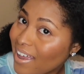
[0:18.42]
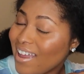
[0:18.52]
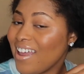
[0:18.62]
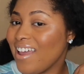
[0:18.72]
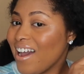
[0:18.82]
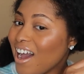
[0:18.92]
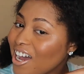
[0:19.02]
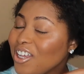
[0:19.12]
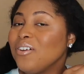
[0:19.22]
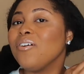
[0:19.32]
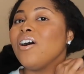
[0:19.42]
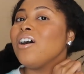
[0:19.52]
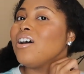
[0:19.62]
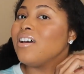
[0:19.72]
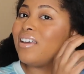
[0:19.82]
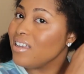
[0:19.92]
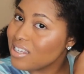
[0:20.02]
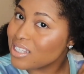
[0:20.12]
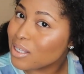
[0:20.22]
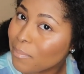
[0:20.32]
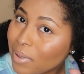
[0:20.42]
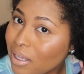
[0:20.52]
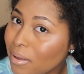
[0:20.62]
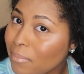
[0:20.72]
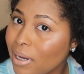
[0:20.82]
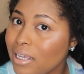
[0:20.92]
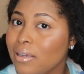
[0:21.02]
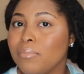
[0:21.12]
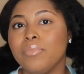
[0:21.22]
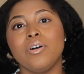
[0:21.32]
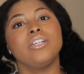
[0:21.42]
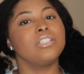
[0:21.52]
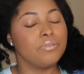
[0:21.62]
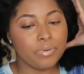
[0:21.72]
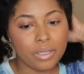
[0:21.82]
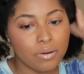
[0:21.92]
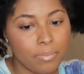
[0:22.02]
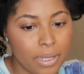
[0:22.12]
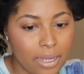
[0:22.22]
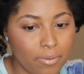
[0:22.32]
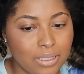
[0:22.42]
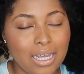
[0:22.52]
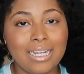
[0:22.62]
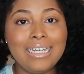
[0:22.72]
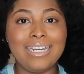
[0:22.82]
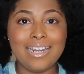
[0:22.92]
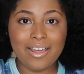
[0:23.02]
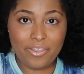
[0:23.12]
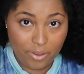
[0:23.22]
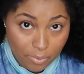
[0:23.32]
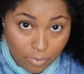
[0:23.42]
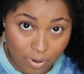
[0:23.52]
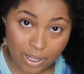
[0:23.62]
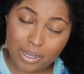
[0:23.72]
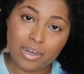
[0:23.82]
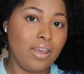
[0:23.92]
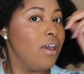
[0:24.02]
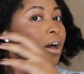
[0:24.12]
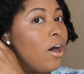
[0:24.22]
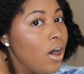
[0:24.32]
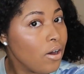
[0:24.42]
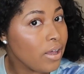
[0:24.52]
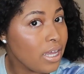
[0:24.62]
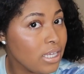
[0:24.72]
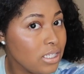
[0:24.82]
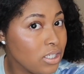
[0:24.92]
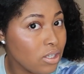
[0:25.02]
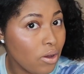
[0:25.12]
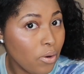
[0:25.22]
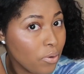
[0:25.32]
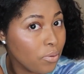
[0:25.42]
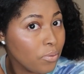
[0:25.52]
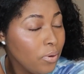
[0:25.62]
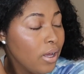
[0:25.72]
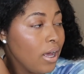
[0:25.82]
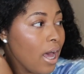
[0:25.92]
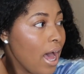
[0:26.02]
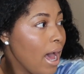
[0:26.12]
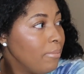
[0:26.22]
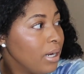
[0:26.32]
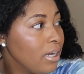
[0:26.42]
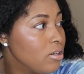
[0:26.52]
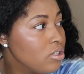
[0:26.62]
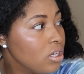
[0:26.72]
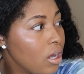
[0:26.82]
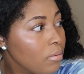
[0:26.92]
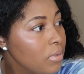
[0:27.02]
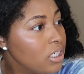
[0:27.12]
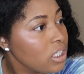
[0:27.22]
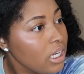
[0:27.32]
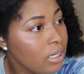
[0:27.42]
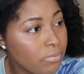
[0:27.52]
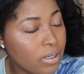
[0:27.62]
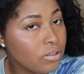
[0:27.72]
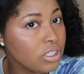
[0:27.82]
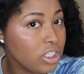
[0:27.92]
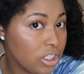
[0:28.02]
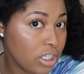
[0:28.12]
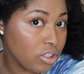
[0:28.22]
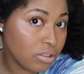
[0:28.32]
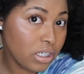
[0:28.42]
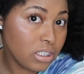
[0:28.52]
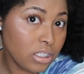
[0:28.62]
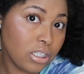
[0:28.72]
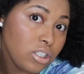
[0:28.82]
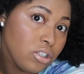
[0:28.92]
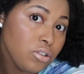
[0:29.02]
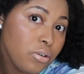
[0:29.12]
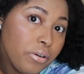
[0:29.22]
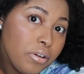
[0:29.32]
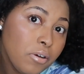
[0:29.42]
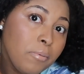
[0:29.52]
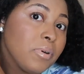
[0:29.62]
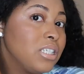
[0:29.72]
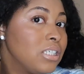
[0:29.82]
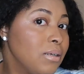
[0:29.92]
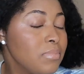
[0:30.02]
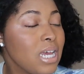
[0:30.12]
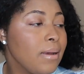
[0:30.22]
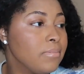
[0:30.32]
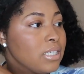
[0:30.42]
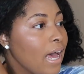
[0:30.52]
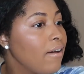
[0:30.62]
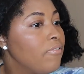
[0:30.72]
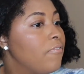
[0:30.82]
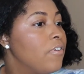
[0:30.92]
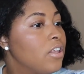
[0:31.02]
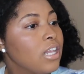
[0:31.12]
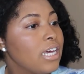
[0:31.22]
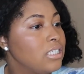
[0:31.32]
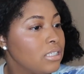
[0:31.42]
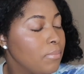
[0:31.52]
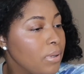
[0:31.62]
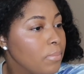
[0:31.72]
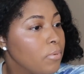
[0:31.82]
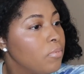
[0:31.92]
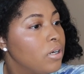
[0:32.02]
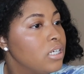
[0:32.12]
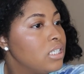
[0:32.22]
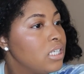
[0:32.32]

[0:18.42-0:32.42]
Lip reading: Okay, hi you all, it is me, Maya March, and we are back with another one. Okay, so I'm not gonna talk much and we're gonna just get straight into the tutorial, but sometimes I feel like some people want to